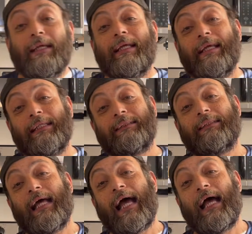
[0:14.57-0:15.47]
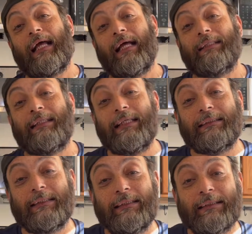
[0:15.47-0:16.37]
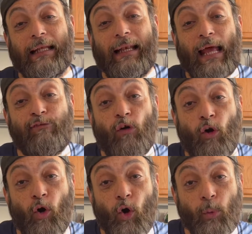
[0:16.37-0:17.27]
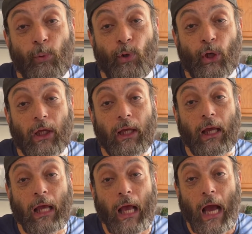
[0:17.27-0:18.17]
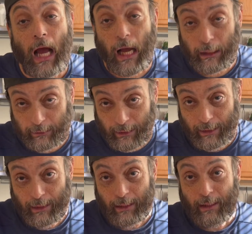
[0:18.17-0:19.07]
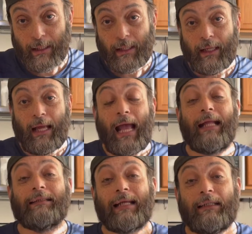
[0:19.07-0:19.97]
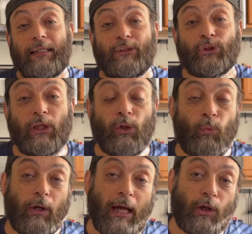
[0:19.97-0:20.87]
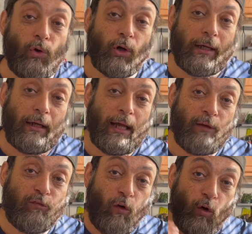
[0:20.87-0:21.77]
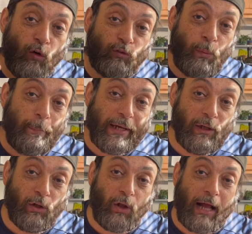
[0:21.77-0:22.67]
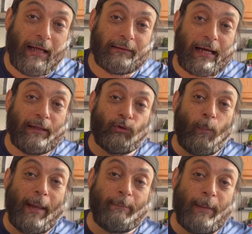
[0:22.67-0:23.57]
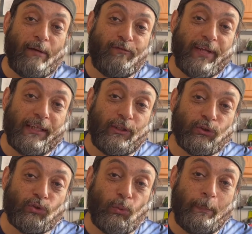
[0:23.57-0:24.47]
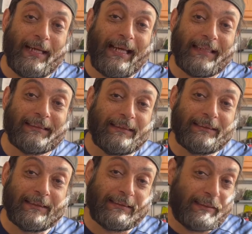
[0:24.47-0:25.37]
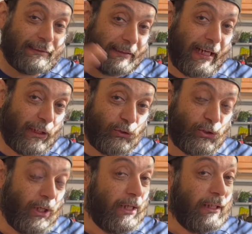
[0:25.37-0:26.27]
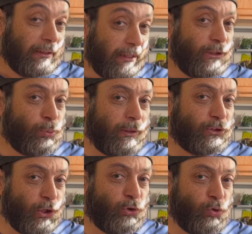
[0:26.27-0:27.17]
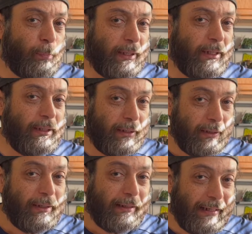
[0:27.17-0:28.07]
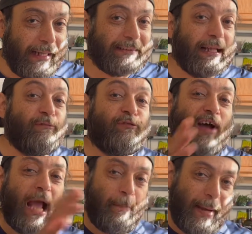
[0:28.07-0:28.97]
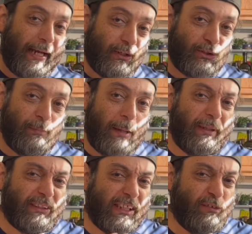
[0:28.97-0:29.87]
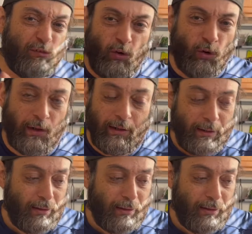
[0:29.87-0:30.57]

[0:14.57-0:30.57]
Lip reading: is that this is leftover cod. And traditionally, when I cook a leftover meal, I try to make my videos to be less than 60 seconds. This one is going to be less than 5 minutes, maybe three, four.